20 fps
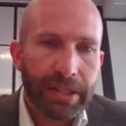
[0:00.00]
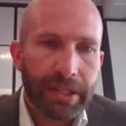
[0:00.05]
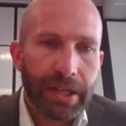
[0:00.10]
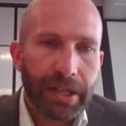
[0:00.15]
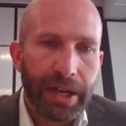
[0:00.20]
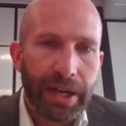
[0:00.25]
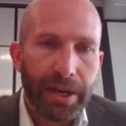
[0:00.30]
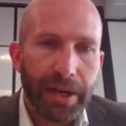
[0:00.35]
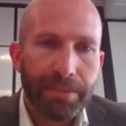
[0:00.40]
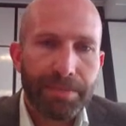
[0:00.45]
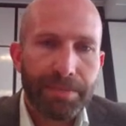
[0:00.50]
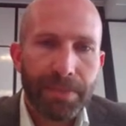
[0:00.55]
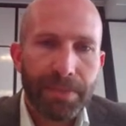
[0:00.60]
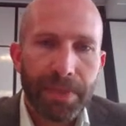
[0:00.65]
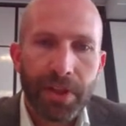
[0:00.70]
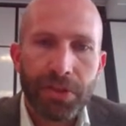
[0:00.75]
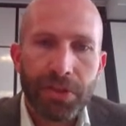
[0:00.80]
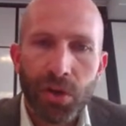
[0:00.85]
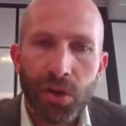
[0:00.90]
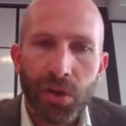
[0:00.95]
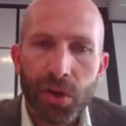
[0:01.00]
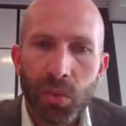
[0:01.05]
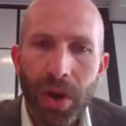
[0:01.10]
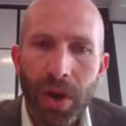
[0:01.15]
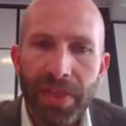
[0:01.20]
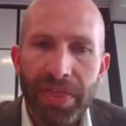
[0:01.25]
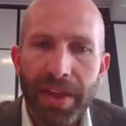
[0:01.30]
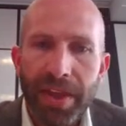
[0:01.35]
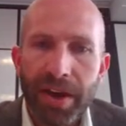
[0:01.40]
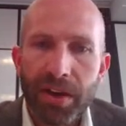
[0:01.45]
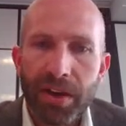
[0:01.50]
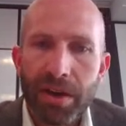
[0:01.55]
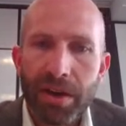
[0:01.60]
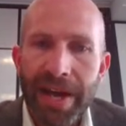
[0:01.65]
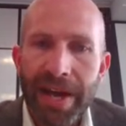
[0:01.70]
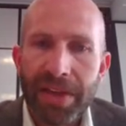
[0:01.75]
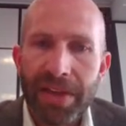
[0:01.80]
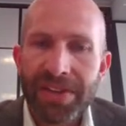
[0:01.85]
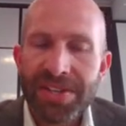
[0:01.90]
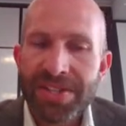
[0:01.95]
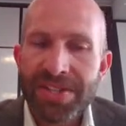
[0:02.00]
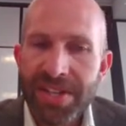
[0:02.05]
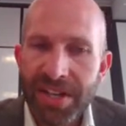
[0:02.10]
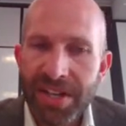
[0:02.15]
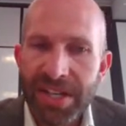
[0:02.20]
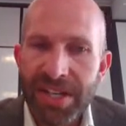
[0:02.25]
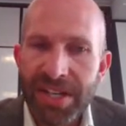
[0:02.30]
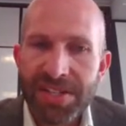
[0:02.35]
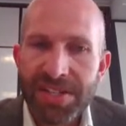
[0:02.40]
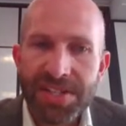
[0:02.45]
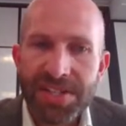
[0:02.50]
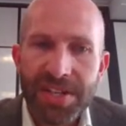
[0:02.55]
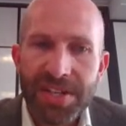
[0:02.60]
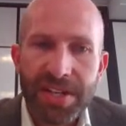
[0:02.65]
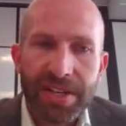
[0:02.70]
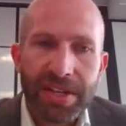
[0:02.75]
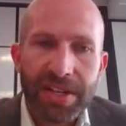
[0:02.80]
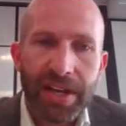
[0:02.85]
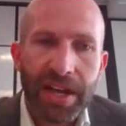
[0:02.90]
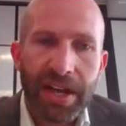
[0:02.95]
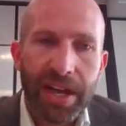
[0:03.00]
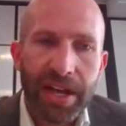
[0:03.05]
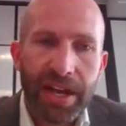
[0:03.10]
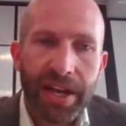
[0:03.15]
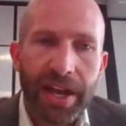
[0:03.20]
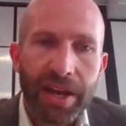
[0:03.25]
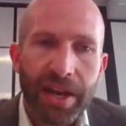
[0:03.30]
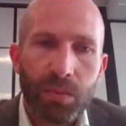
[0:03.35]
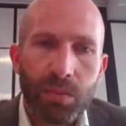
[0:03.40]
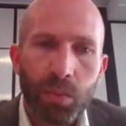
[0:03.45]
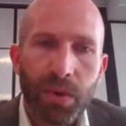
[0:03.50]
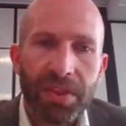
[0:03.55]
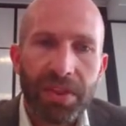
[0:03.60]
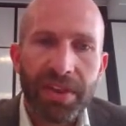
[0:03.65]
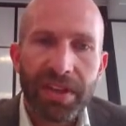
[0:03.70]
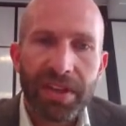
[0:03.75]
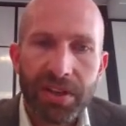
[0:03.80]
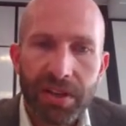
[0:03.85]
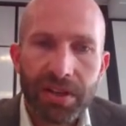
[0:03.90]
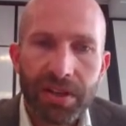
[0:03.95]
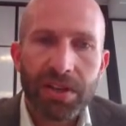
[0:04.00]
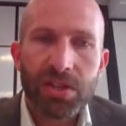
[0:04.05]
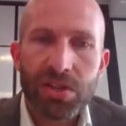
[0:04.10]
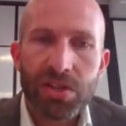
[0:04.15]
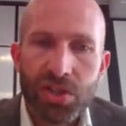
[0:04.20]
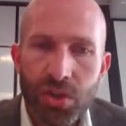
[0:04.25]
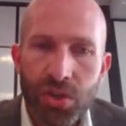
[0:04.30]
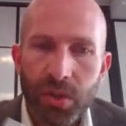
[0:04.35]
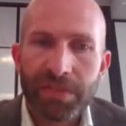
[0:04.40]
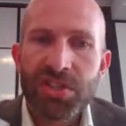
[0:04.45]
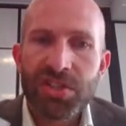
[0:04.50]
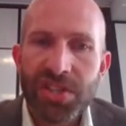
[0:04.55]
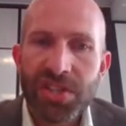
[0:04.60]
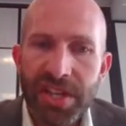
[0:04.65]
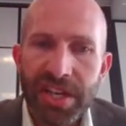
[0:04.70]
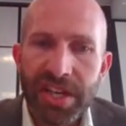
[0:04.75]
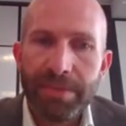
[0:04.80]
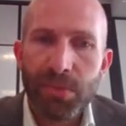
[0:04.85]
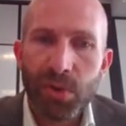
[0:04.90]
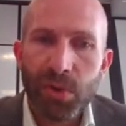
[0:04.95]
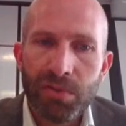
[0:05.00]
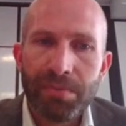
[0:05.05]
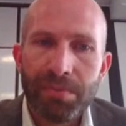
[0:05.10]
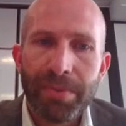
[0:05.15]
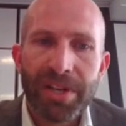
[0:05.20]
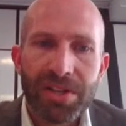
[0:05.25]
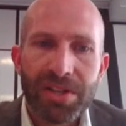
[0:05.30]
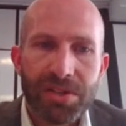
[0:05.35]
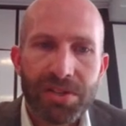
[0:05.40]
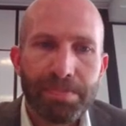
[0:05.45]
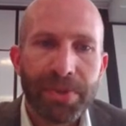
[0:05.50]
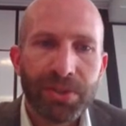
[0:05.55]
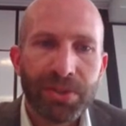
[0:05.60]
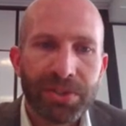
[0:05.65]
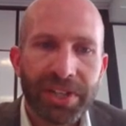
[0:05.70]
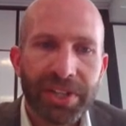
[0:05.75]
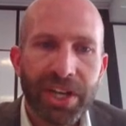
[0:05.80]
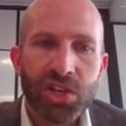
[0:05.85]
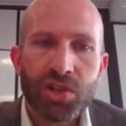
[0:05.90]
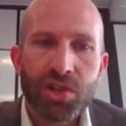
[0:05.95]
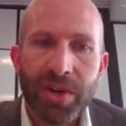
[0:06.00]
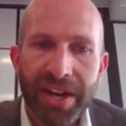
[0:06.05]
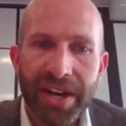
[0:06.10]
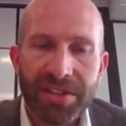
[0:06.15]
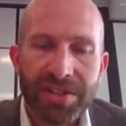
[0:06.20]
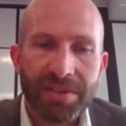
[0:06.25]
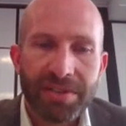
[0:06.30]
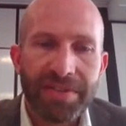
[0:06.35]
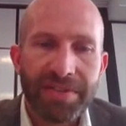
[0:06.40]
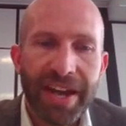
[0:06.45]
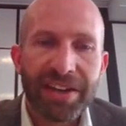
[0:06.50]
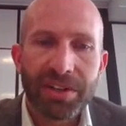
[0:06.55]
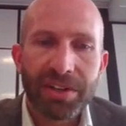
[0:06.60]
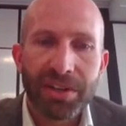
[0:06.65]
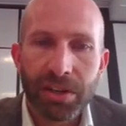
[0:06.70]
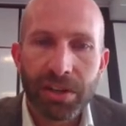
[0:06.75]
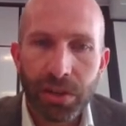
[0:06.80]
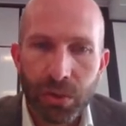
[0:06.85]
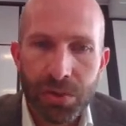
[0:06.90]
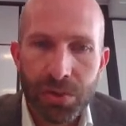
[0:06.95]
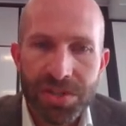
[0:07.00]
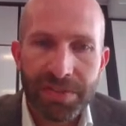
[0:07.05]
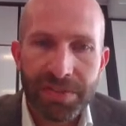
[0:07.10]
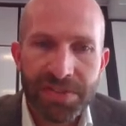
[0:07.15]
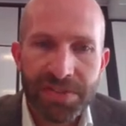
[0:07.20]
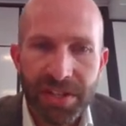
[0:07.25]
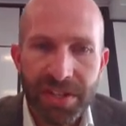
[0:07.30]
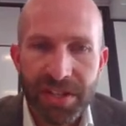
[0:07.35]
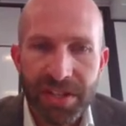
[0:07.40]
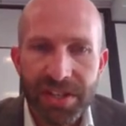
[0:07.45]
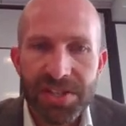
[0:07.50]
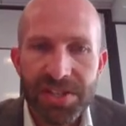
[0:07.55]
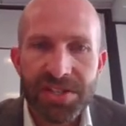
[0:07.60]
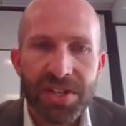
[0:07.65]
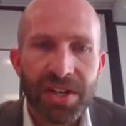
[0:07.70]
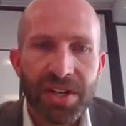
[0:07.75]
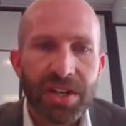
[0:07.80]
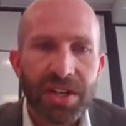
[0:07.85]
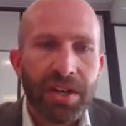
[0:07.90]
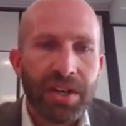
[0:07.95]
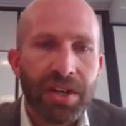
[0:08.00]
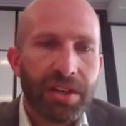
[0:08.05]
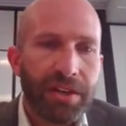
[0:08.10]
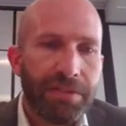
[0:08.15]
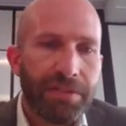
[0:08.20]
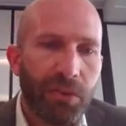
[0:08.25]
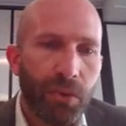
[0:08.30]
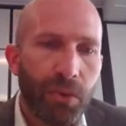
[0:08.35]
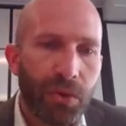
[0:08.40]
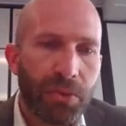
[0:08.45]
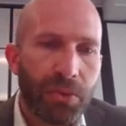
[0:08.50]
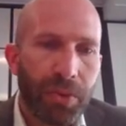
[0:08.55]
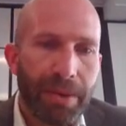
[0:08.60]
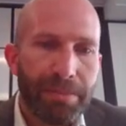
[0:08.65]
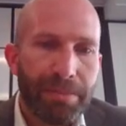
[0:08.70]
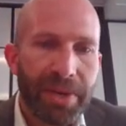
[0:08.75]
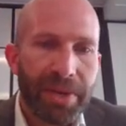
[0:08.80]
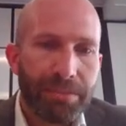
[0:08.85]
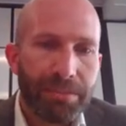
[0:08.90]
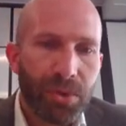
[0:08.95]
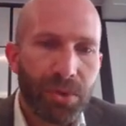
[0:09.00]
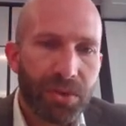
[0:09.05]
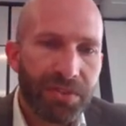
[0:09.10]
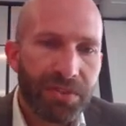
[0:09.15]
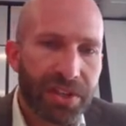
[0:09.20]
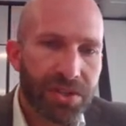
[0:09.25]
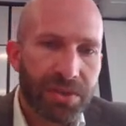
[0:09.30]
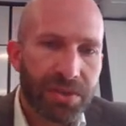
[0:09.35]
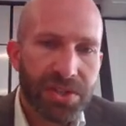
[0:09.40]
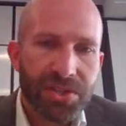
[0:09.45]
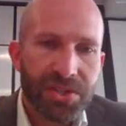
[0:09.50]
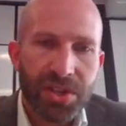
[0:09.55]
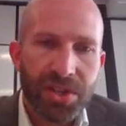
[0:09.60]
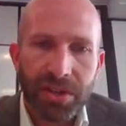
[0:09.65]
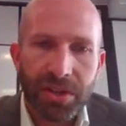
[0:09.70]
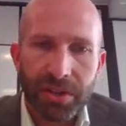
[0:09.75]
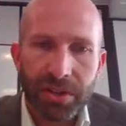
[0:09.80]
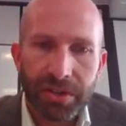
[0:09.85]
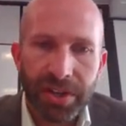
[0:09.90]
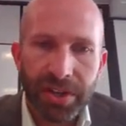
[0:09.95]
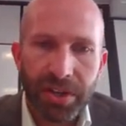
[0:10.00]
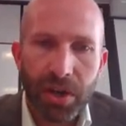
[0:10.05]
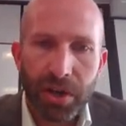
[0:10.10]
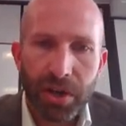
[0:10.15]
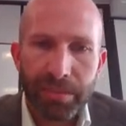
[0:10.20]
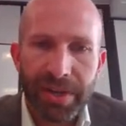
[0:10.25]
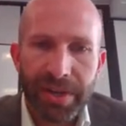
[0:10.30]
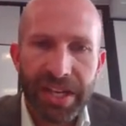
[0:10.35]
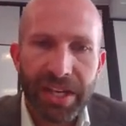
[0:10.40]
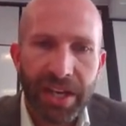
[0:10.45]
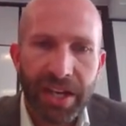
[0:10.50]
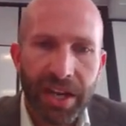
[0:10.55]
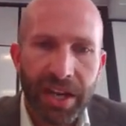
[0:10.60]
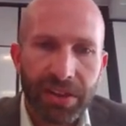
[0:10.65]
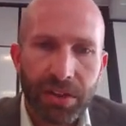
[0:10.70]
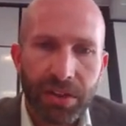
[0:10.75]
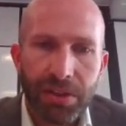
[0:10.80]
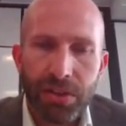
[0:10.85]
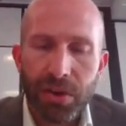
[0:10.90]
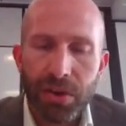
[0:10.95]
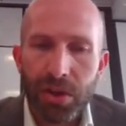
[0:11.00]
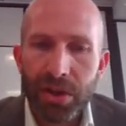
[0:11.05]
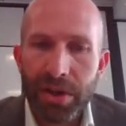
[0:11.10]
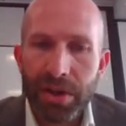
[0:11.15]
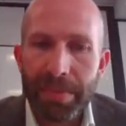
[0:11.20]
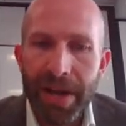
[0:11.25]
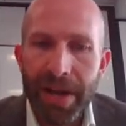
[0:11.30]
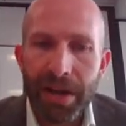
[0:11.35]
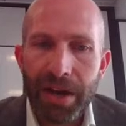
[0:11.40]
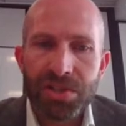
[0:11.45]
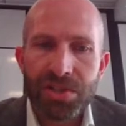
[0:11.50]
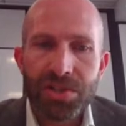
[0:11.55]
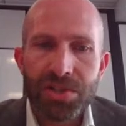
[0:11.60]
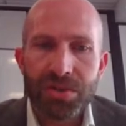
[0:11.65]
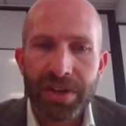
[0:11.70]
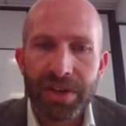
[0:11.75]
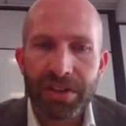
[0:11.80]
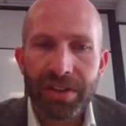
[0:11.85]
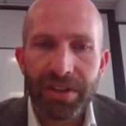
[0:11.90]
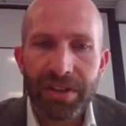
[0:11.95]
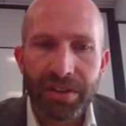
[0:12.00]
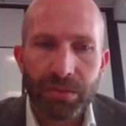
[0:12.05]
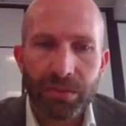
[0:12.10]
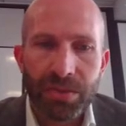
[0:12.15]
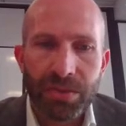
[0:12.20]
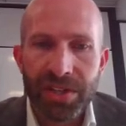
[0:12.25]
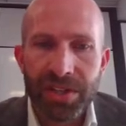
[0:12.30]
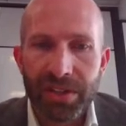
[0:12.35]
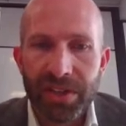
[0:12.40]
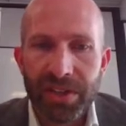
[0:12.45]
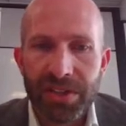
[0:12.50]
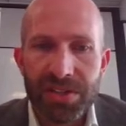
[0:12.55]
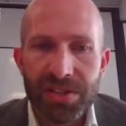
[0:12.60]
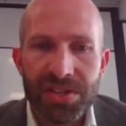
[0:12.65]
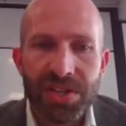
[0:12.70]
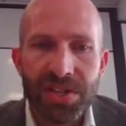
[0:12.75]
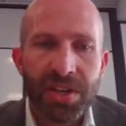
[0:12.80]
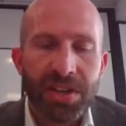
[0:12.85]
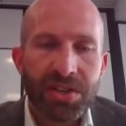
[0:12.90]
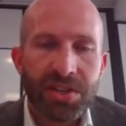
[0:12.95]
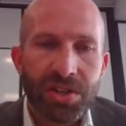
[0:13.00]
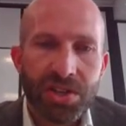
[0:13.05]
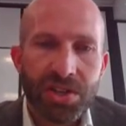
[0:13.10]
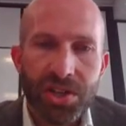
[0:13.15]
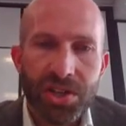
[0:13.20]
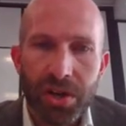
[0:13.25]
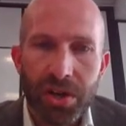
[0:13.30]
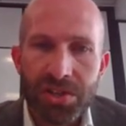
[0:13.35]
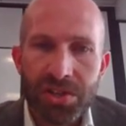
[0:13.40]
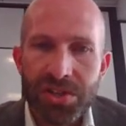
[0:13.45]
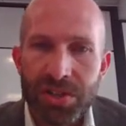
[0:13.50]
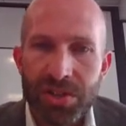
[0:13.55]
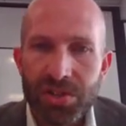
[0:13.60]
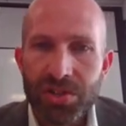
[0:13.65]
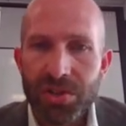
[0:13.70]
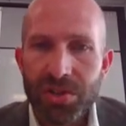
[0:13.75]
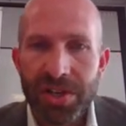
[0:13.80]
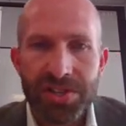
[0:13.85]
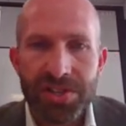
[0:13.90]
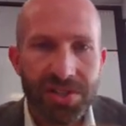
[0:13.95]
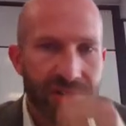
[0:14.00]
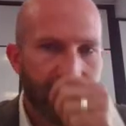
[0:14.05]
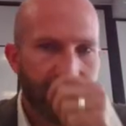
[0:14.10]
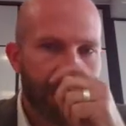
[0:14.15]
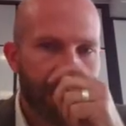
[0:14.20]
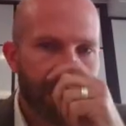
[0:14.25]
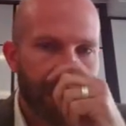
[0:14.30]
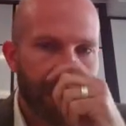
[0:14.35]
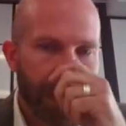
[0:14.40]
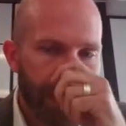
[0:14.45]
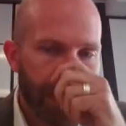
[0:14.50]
The third one there about the cities, and within sort of city movement, building attractive and inclusive cities. The fourth one being moving to a circular economy, and the third about strengthening resilience to shocks and stresses.